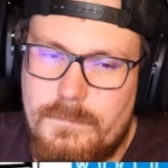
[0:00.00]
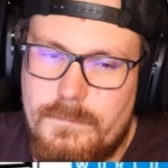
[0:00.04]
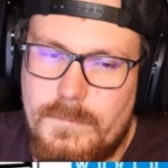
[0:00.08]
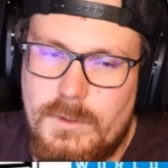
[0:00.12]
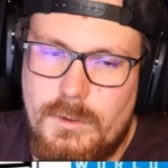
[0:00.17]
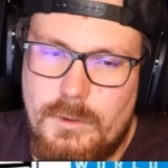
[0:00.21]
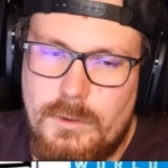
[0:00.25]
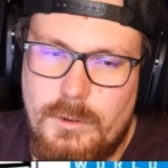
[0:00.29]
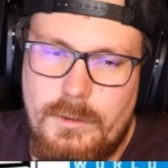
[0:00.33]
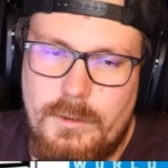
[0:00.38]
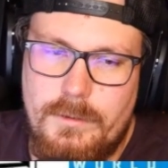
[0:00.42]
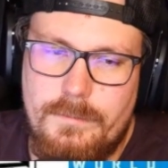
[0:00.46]

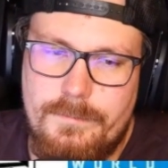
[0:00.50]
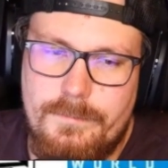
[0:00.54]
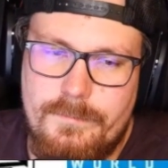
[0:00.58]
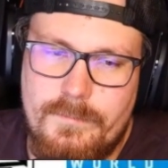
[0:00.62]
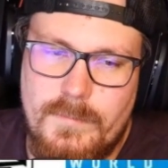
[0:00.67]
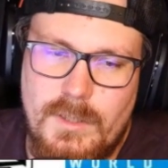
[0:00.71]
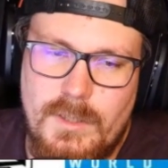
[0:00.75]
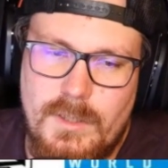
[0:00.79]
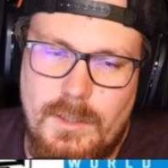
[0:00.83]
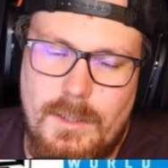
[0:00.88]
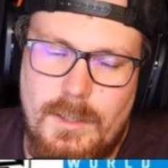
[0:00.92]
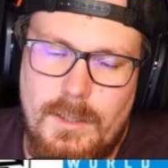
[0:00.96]
Good.
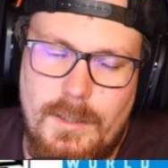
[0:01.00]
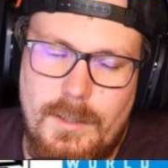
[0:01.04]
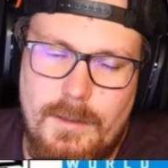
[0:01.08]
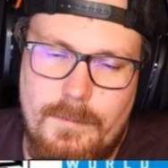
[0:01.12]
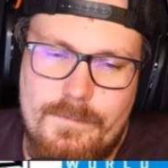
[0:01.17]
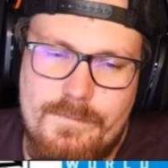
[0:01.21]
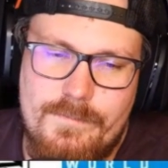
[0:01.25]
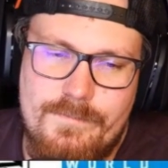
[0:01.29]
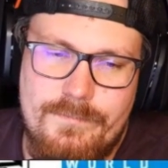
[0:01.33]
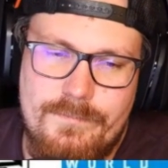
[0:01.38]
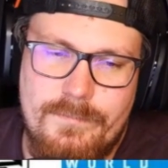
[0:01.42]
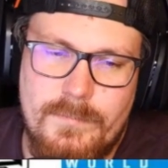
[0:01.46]

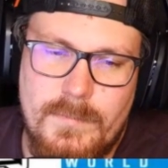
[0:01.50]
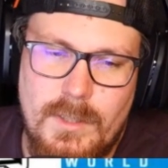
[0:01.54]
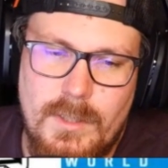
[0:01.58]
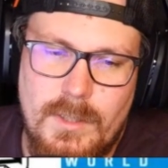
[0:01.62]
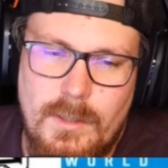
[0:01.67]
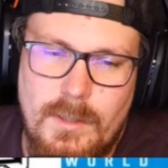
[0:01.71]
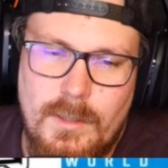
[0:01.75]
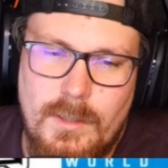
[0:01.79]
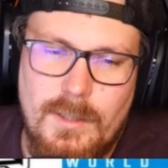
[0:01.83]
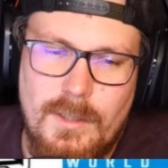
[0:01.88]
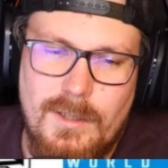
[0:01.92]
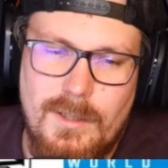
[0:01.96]

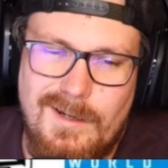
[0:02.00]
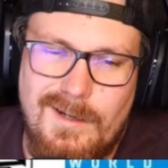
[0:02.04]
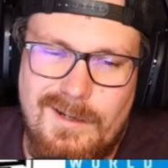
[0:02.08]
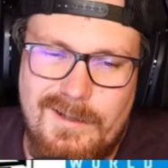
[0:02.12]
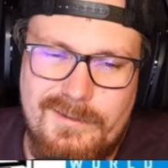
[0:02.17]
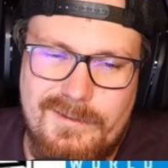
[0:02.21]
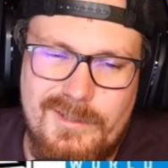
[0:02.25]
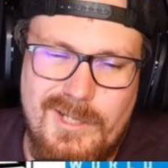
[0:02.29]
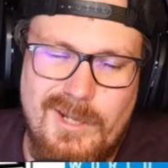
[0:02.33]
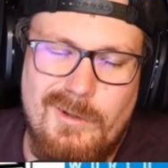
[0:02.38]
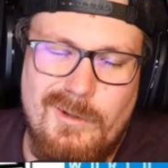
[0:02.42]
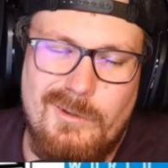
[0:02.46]

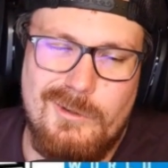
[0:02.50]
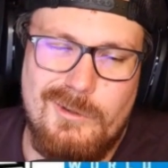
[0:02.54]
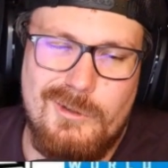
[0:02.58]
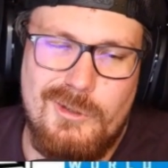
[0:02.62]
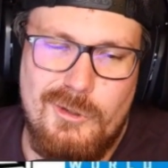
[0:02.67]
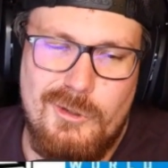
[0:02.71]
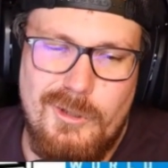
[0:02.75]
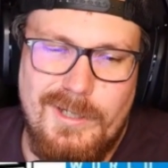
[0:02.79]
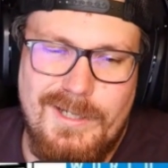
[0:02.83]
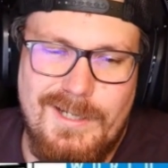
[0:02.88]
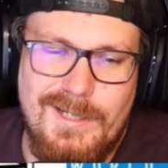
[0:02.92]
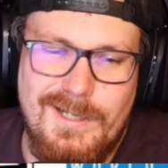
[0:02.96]
Another
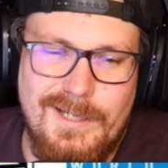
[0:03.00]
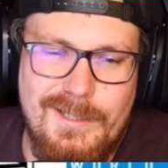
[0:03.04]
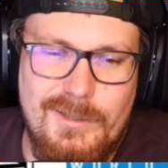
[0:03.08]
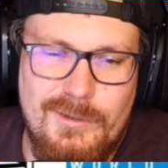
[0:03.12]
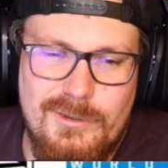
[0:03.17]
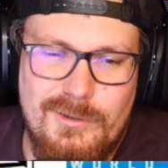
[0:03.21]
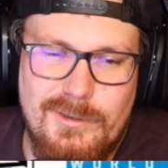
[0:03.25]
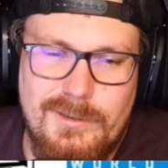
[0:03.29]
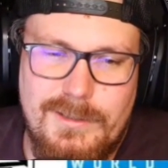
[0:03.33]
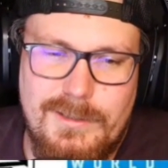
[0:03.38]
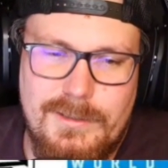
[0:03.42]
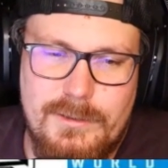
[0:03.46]
trick I
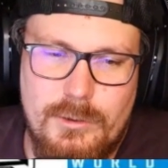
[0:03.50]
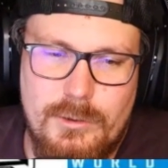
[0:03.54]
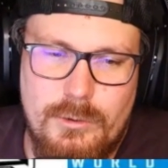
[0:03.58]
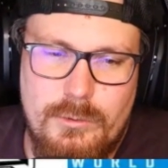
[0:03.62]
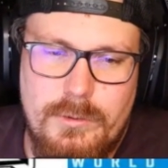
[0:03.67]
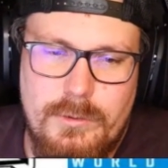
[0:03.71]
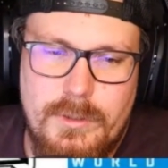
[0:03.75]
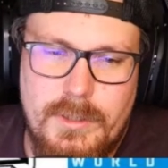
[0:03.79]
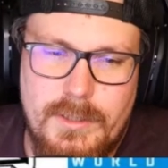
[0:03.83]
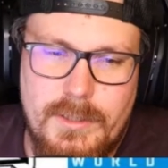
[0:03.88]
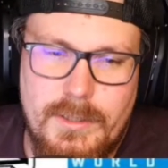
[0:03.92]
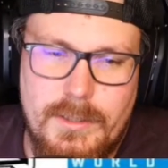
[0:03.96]
usually
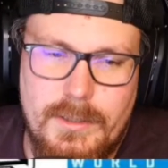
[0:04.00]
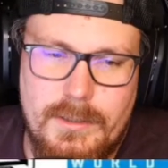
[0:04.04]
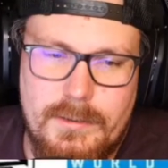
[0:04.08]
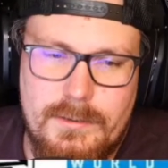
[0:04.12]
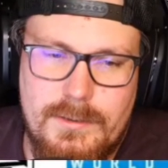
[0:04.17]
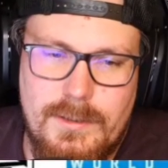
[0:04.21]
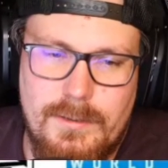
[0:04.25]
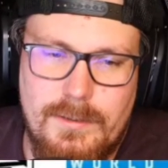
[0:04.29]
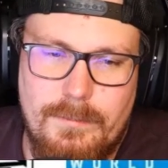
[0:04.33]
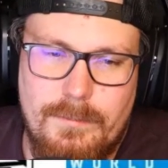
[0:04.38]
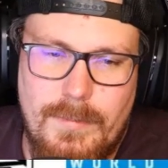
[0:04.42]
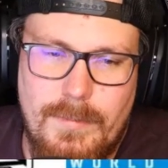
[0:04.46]
do
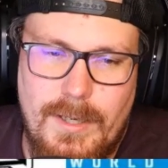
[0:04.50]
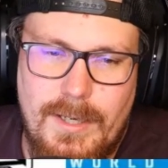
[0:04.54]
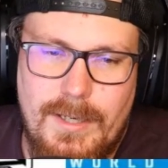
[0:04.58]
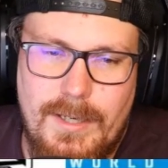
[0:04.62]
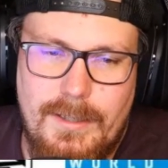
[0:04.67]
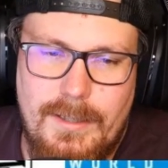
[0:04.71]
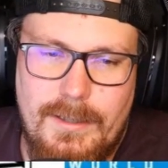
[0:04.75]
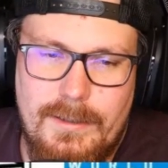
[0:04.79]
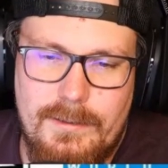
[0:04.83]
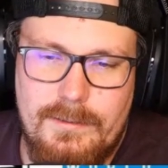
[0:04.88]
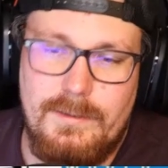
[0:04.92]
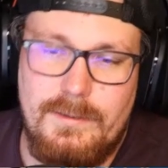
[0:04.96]

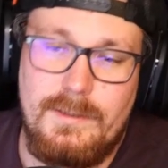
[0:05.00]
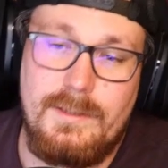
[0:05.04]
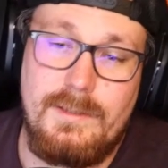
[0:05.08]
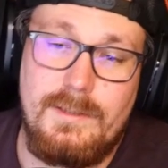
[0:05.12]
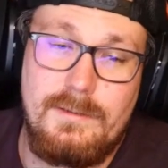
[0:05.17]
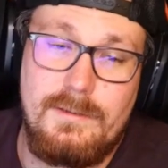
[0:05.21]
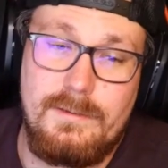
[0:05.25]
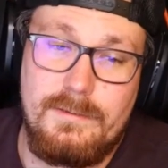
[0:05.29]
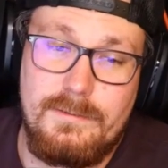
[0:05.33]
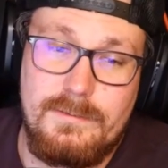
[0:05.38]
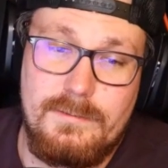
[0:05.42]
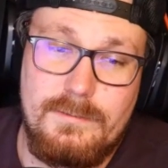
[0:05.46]

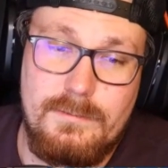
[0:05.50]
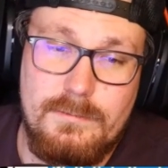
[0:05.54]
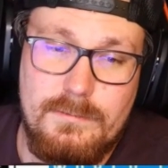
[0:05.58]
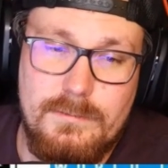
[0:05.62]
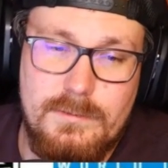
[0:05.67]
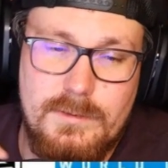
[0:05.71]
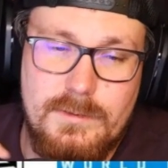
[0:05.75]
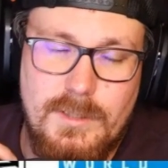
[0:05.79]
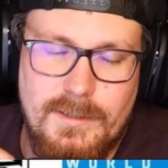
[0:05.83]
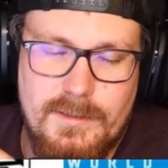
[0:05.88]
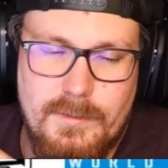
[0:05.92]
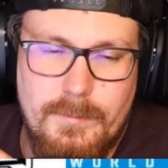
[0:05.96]
he
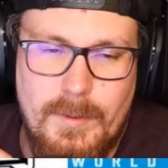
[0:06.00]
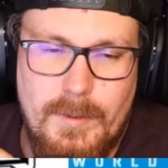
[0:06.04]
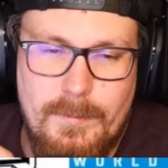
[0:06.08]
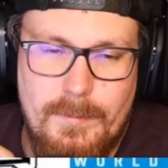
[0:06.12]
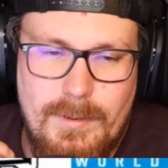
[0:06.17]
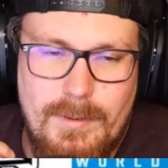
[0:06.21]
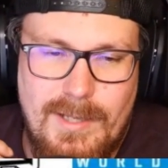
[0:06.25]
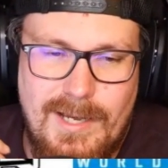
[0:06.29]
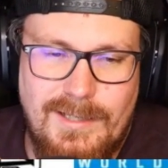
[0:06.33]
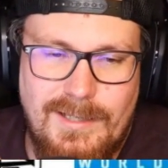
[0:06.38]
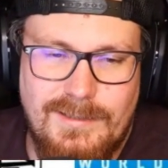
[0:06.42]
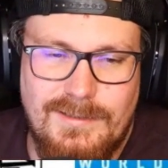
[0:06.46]
talked
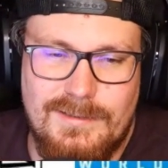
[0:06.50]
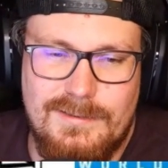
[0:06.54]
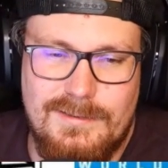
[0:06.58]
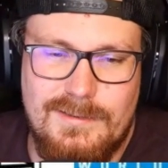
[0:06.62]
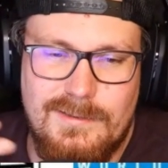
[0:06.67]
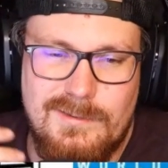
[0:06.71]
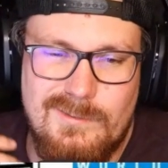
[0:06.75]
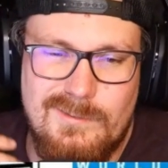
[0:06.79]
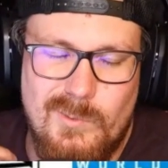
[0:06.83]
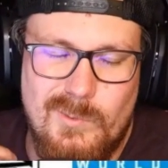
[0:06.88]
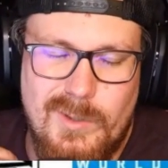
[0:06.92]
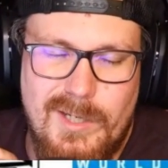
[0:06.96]
about
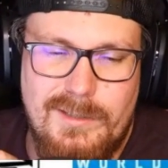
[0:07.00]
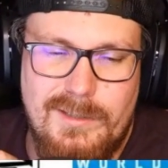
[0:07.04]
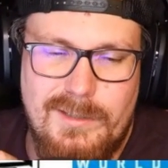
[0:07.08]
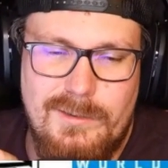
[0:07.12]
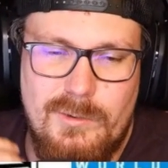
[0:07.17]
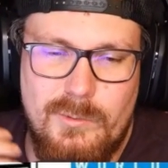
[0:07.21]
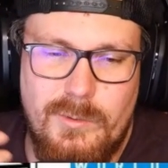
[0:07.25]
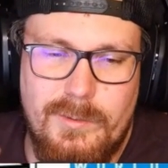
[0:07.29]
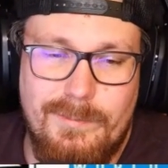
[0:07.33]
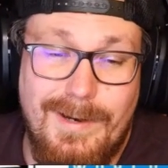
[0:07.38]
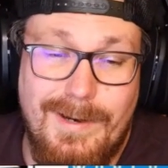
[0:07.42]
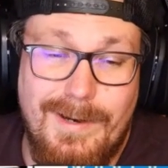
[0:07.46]
plastics. What I
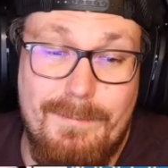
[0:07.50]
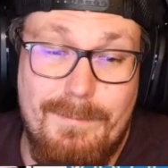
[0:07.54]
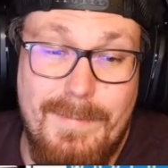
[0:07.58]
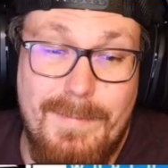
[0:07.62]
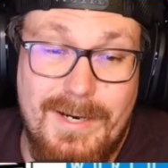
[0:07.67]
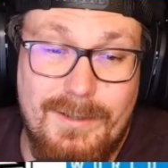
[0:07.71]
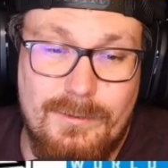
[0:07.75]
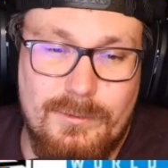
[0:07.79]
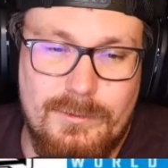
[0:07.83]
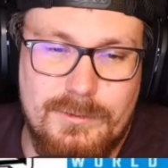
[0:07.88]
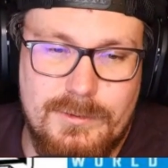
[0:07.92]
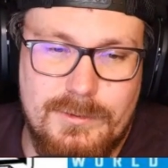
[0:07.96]
do with my
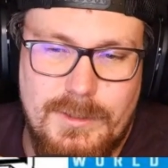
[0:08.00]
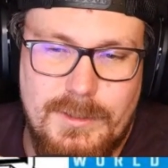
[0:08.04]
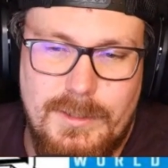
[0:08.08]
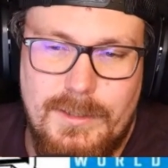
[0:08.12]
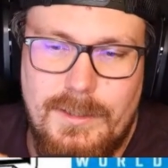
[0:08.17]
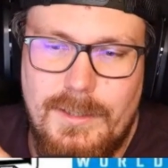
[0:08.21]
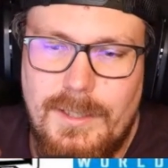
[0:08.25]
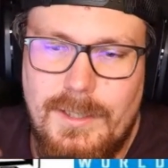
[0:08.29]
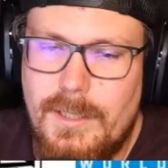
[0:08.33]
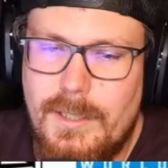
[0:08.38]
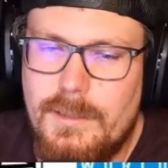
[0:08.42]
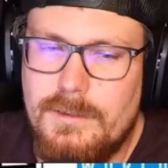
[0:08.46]
metals,
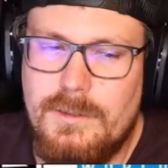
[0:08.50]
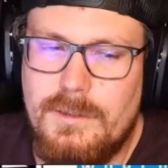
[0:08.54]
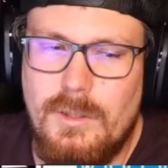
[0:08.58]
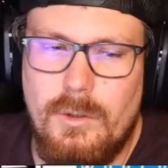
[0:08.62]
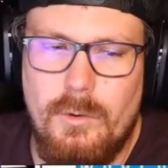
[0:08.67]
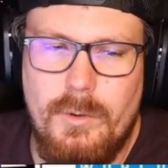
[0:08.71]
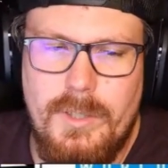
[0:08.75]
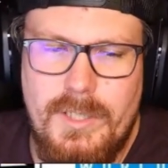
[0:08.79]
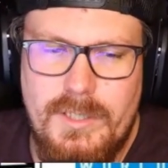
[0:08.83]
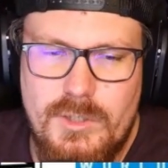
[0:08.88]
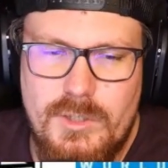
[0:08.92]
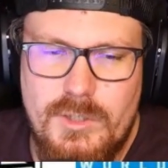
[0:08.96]

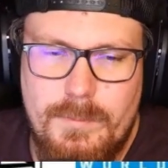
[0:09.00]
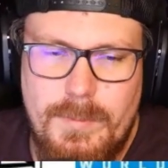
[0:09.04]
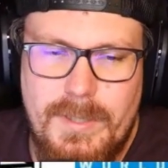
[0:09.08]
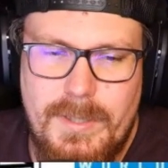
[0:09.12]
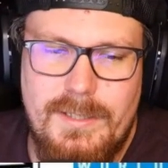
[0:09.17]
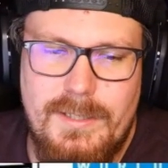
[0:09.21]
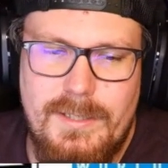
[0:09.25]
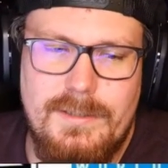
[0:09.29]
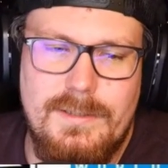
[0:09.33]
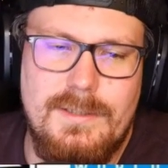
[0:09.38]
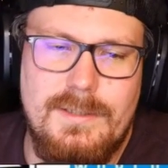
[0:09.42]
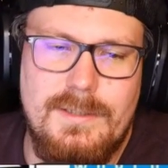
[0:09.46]
so hinge
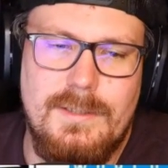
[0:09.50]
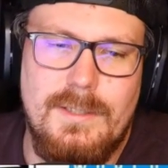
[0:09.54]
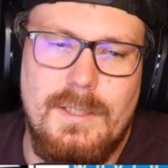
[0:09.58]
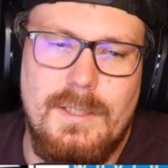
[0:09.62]
pins,